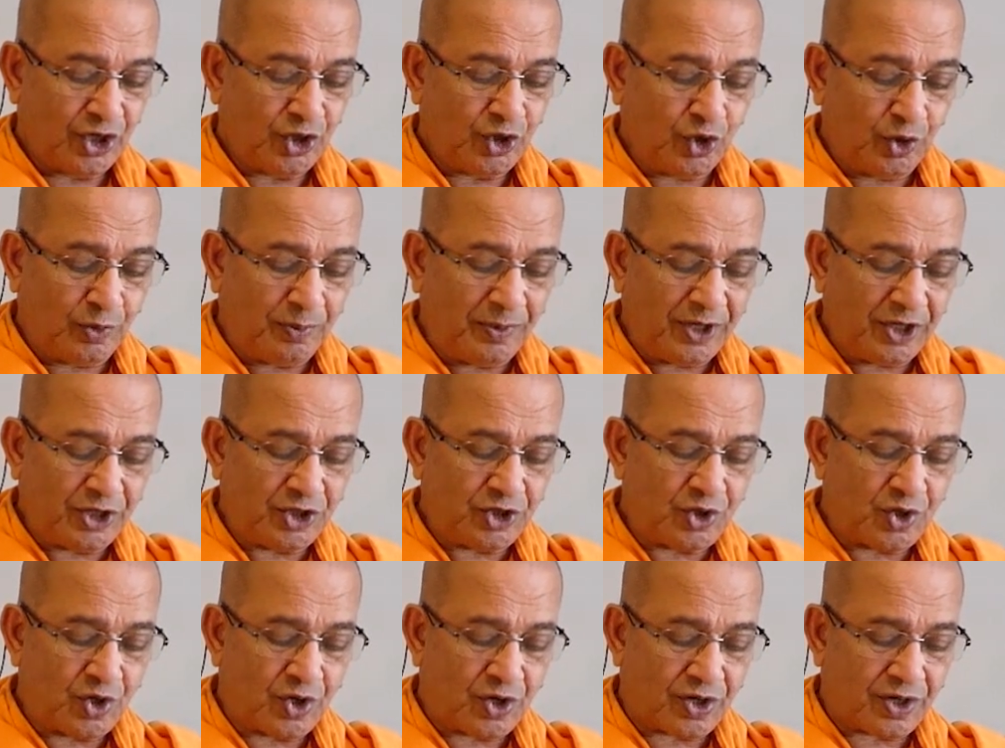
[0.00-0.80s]
To be
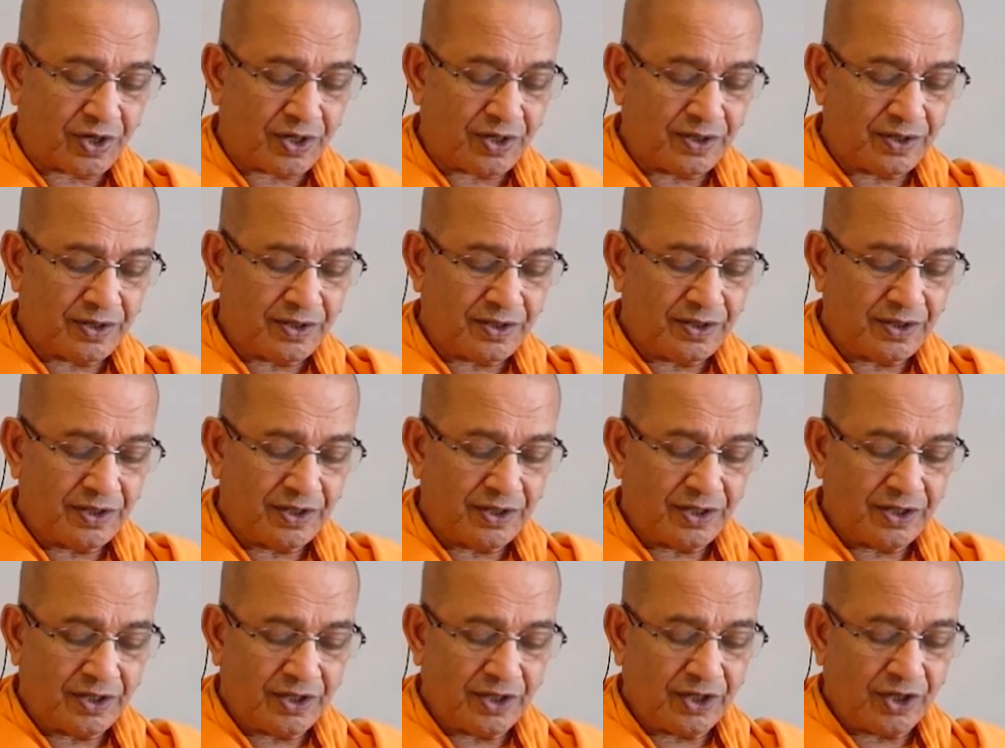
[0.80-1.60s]
sure,
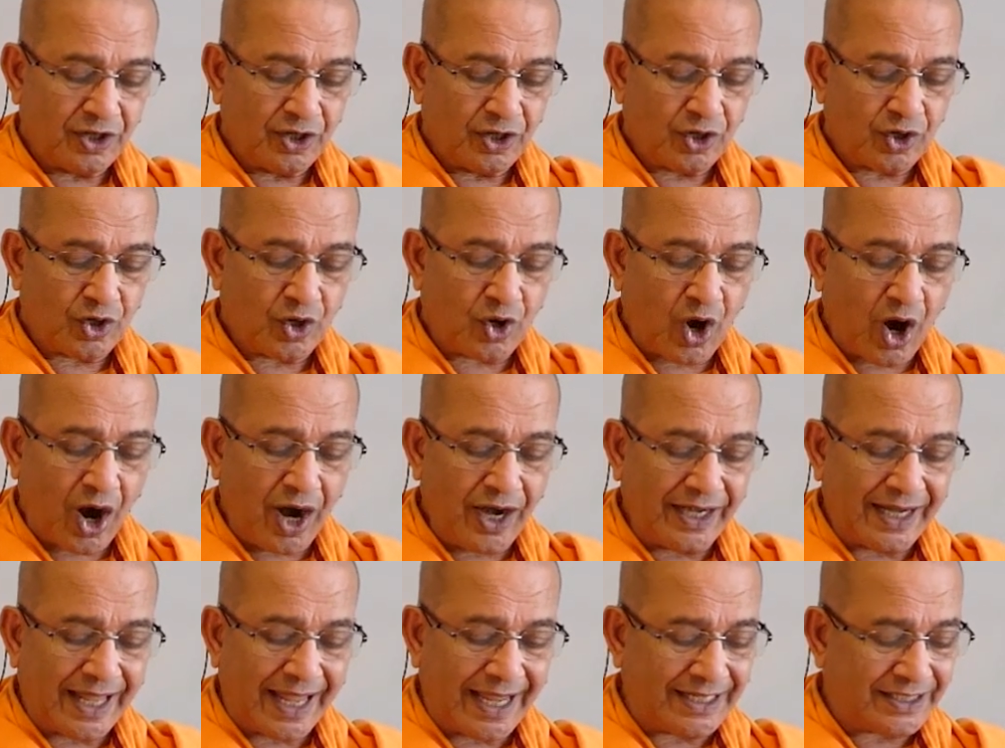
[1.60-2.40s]

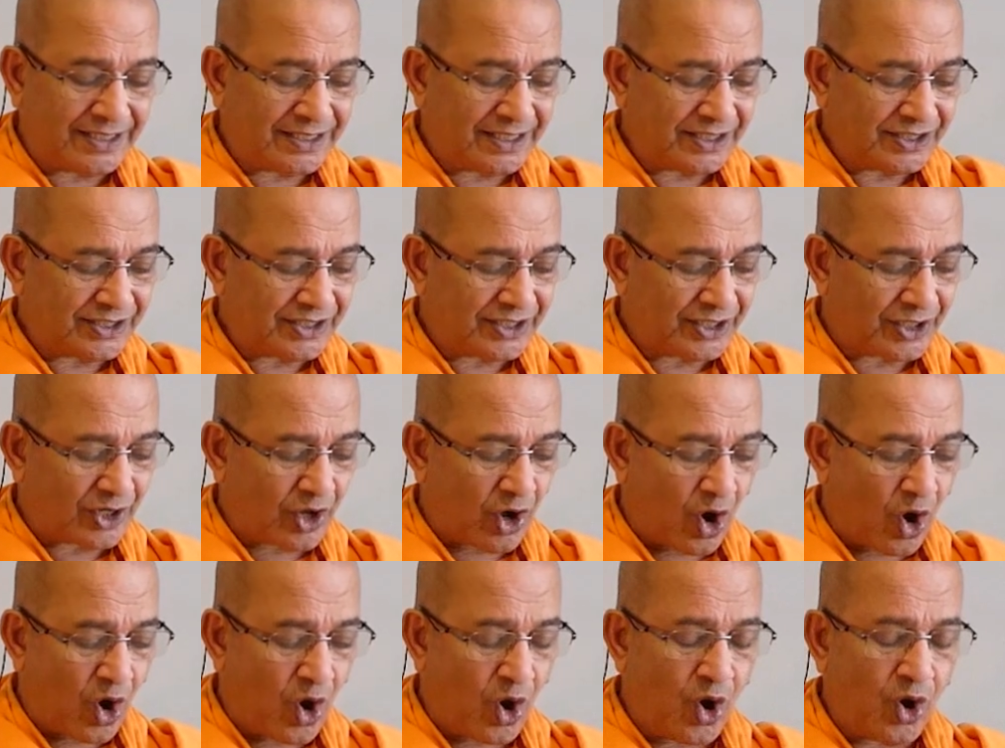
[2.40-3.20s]
God exists in
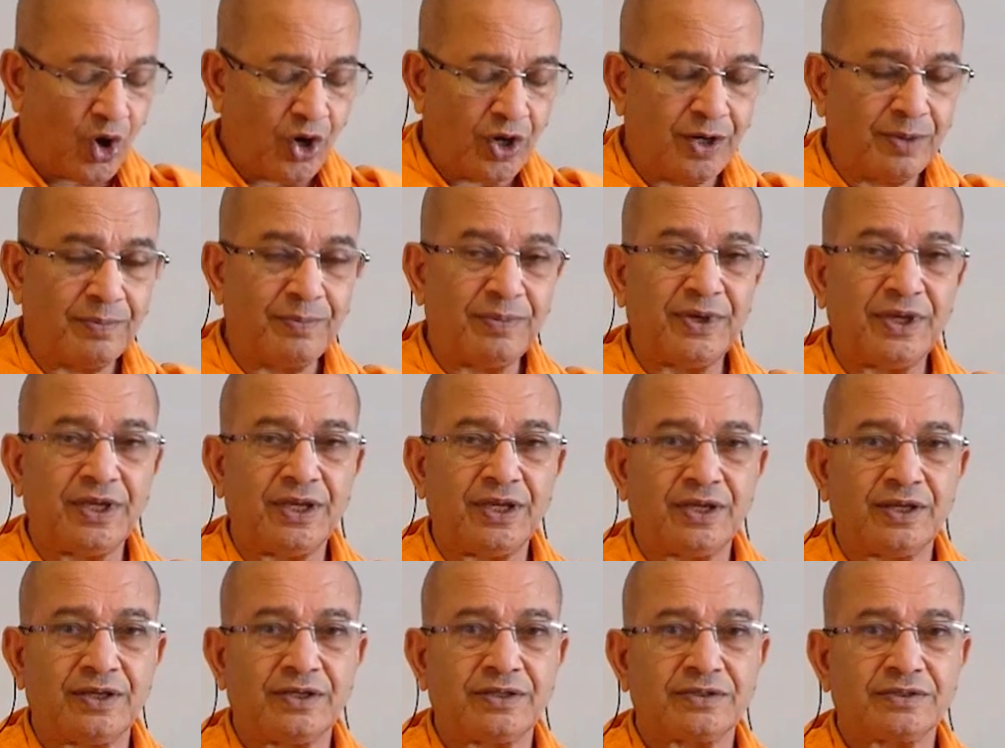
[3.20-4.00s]
all
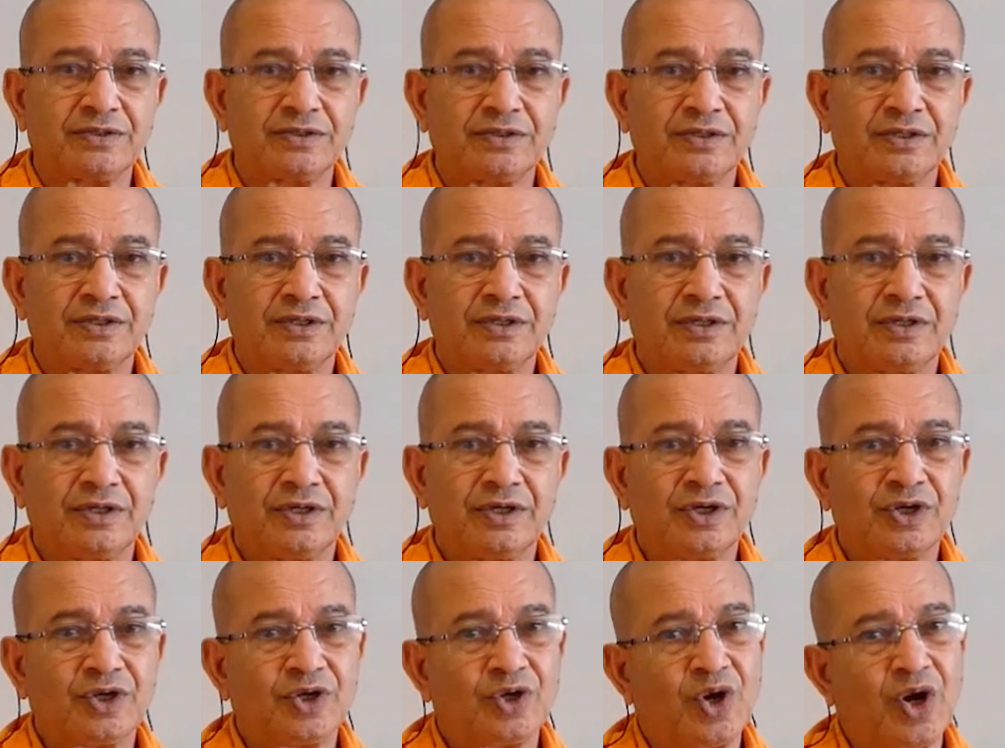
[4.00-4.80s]
beings.
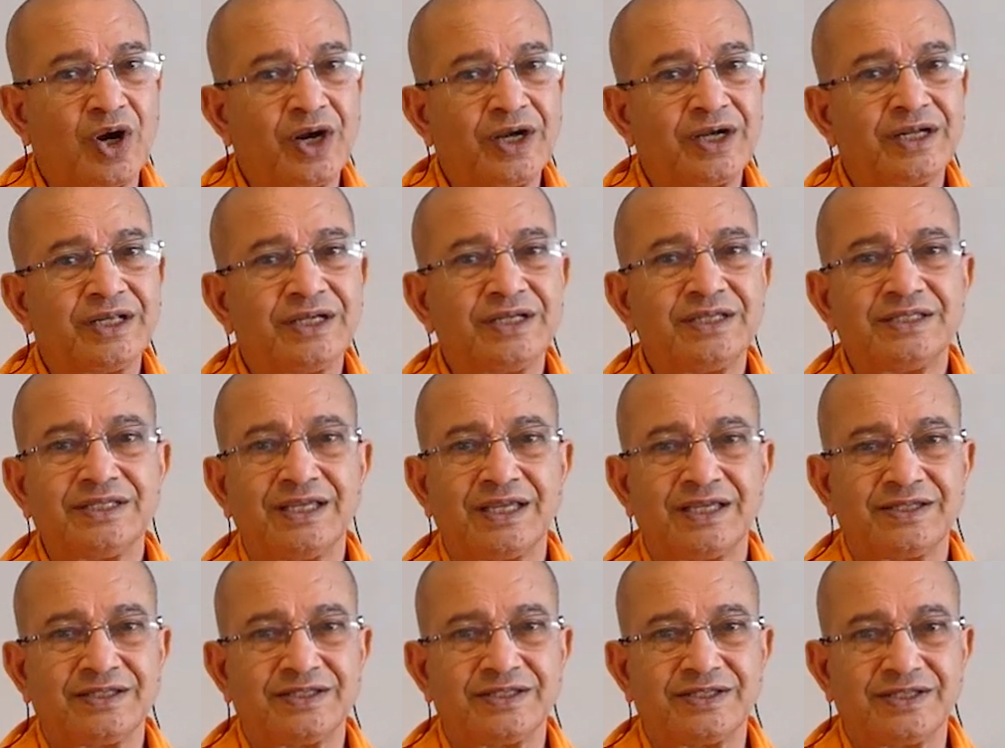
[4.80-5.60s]
God does
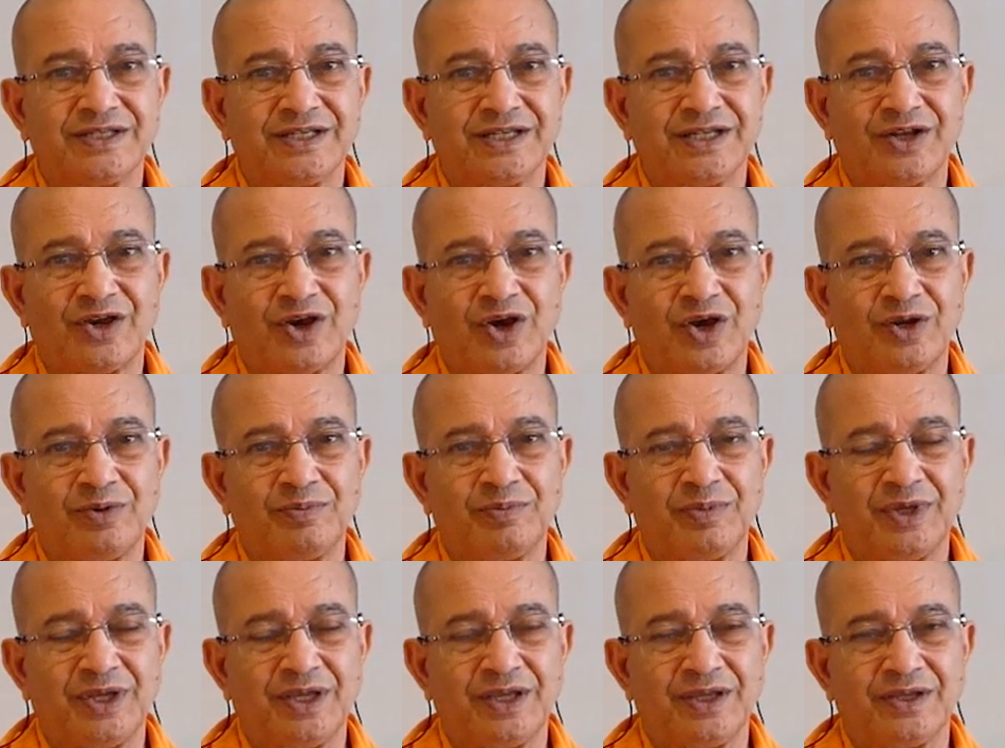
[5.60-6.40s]
exist in all
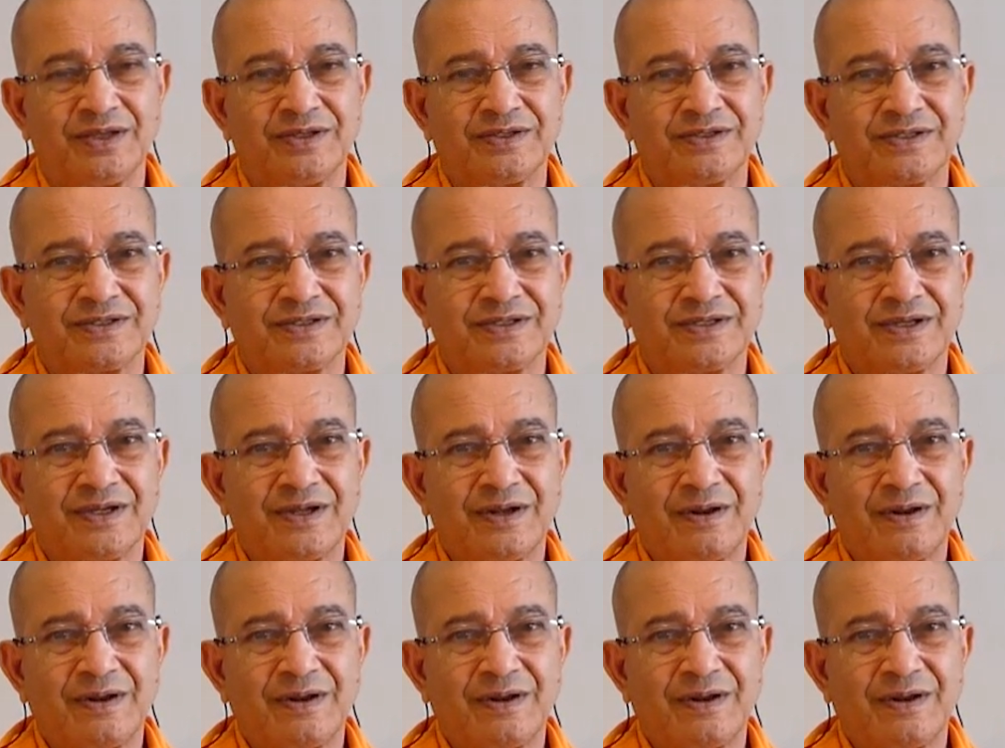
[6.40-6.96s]
beings.